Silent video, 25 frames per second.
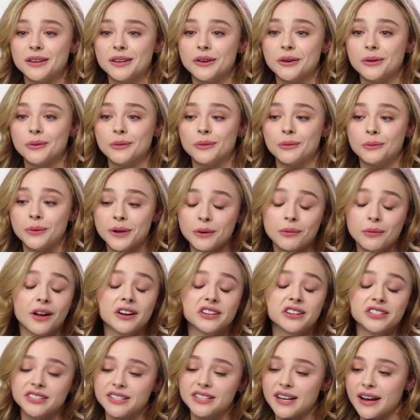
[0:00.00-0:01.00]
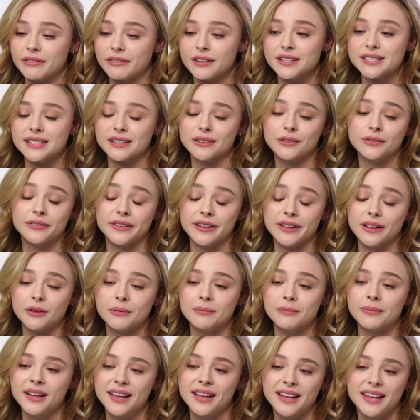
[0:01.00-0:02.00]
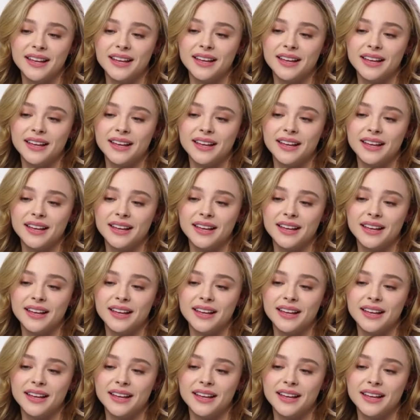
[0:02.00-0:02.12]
So we watched every single film.